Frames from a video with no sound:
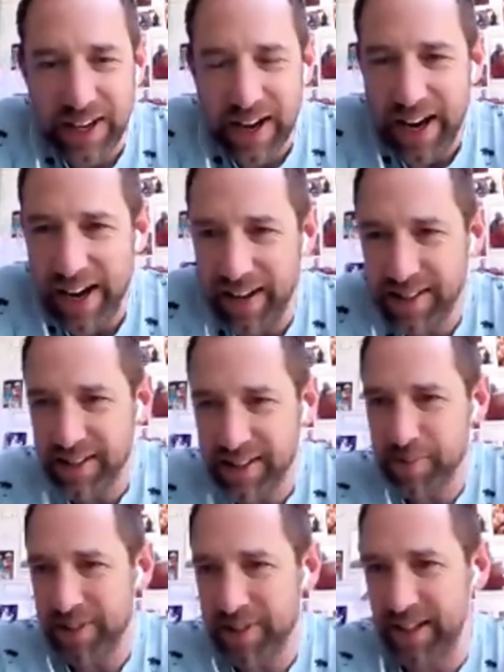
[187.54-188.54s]
in
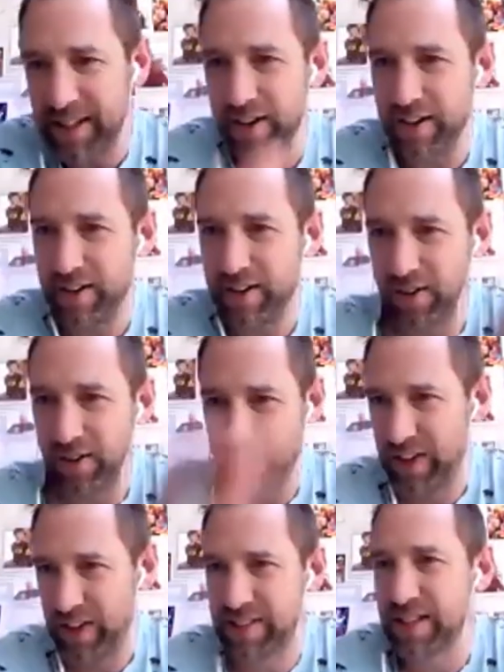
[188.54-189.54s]
essence, we think
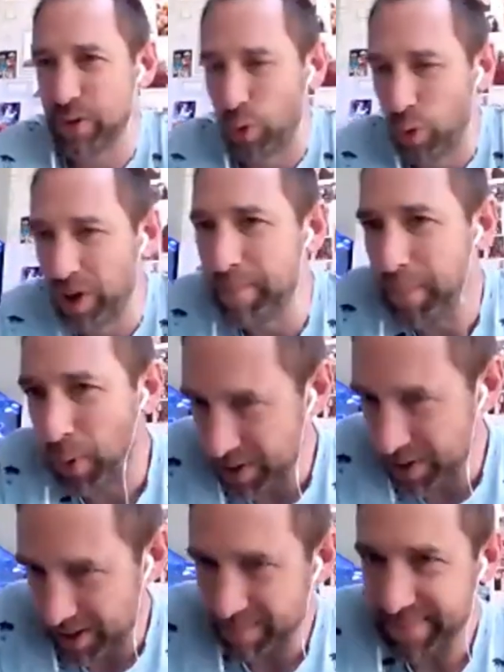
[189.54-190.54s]
this is all
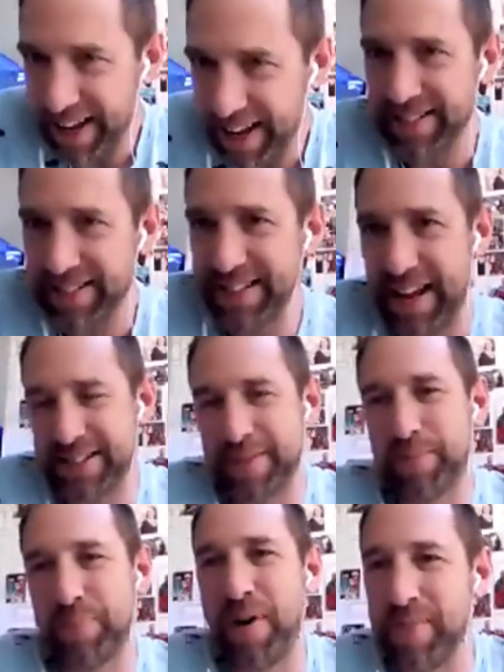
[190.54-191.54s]
important. That's the
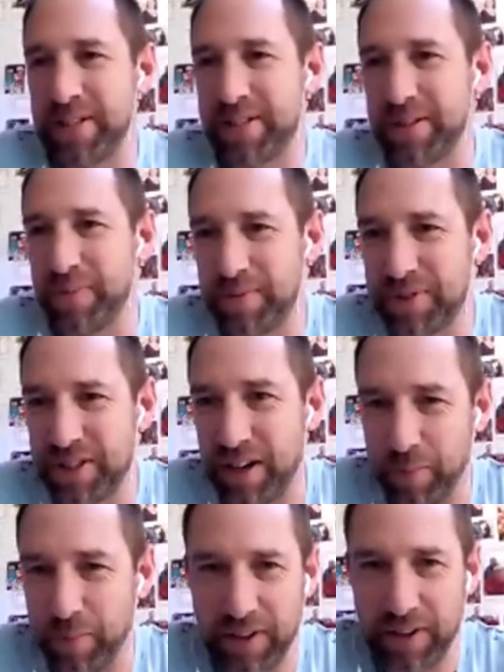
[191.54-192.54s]
premise that we've
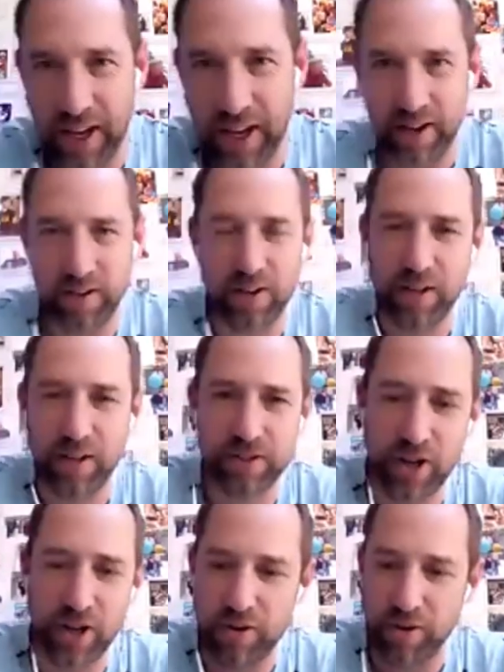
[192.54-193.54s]
started with. And I'll
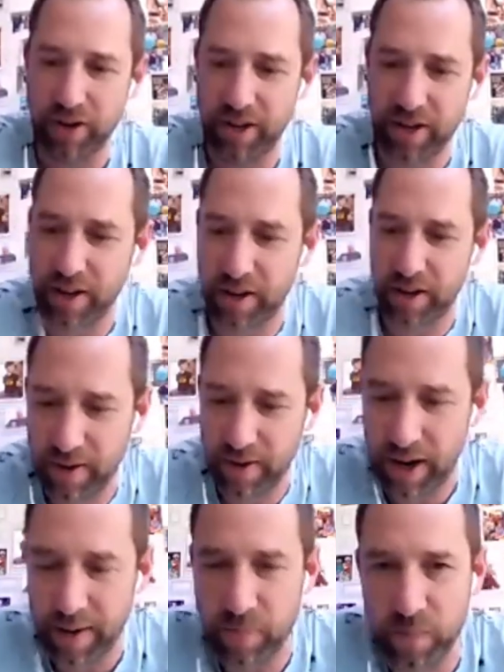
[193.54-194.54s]
show you on another
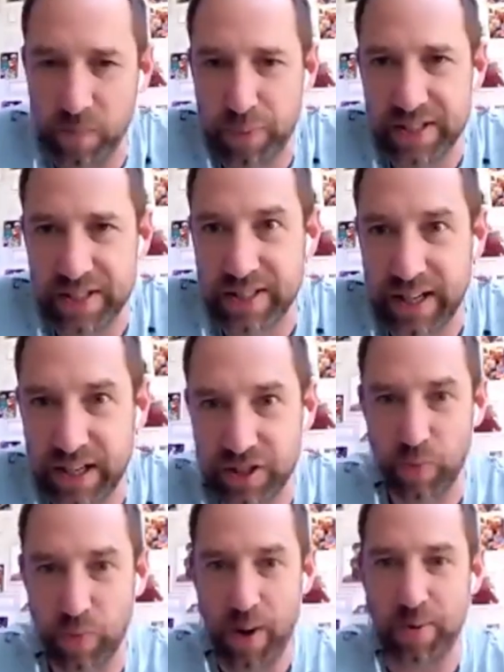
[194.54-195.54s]
presentation
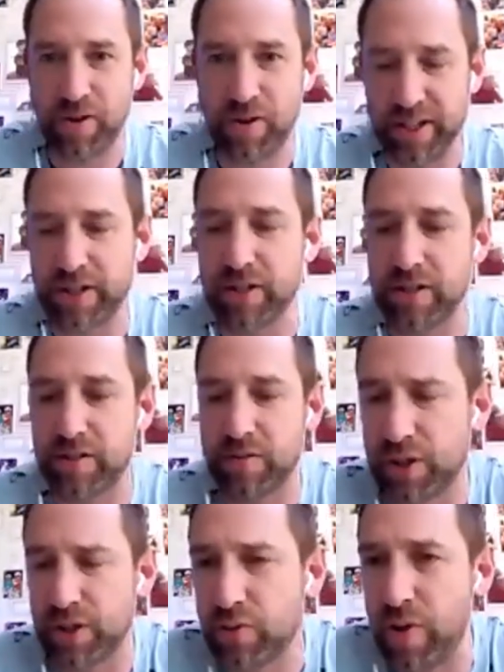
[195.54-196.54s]
where we're trying to
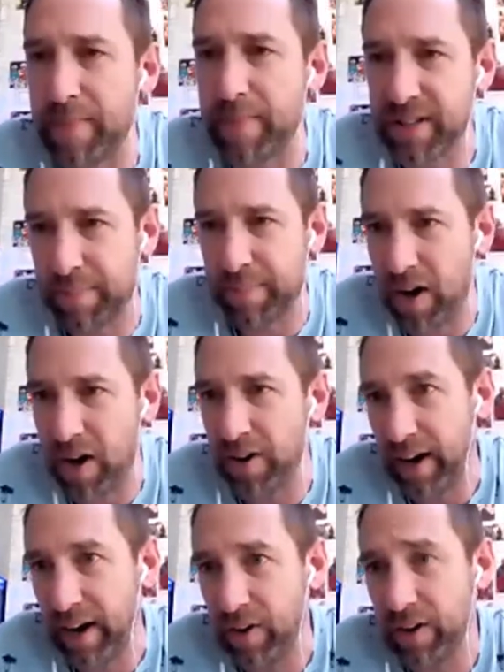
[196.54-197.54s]
strip this apart
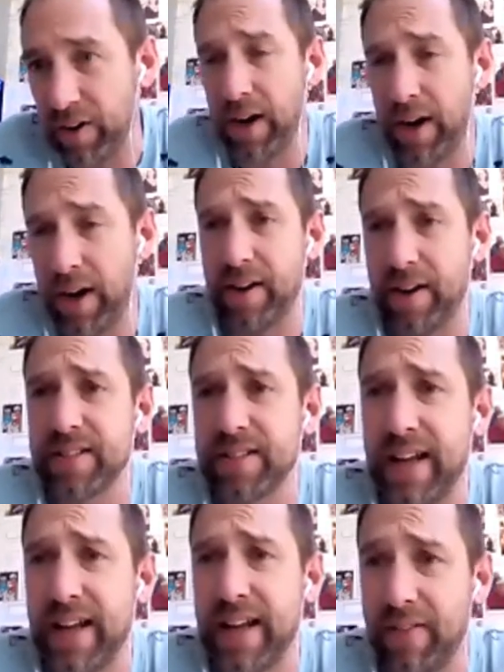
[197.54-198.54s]
now and
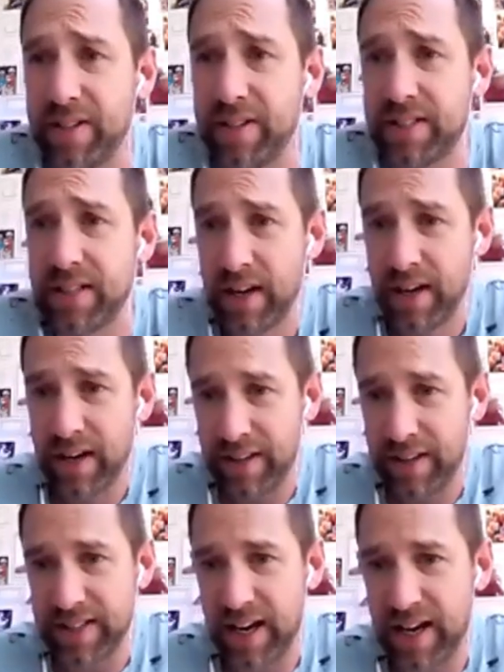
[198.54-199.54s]
understand
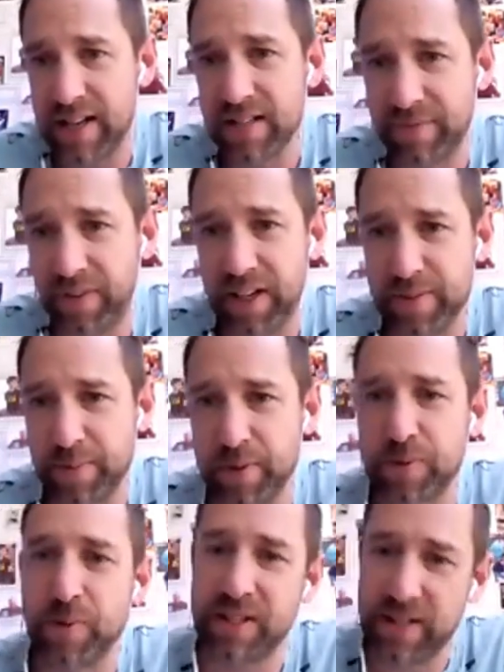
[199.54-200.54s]
this interface
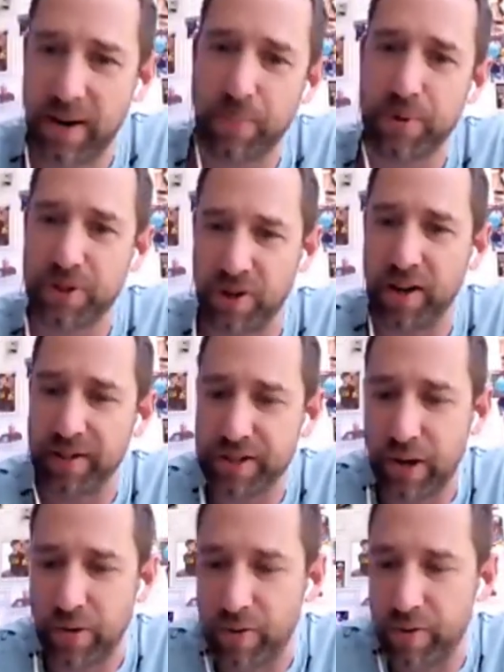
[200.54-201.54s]
between temperature and
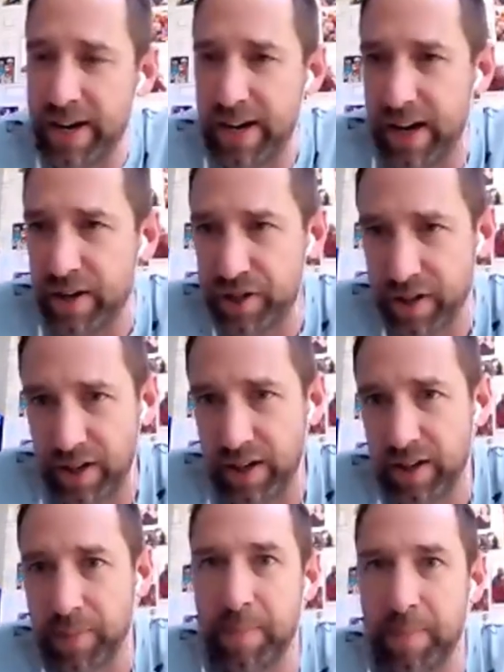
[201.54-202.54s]
solar radiation a
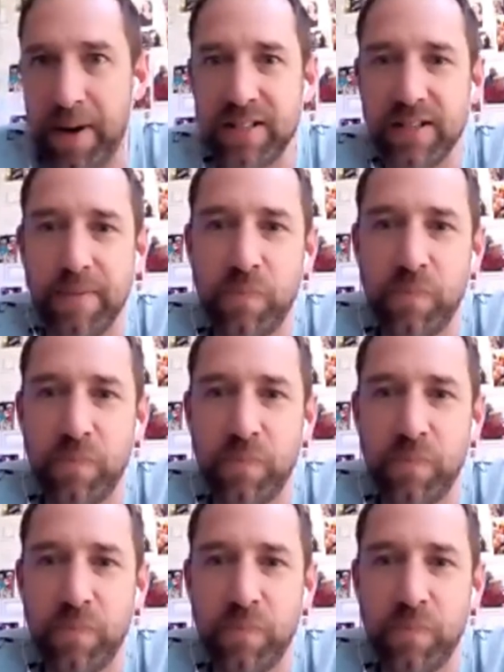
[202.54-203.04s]
little bit better.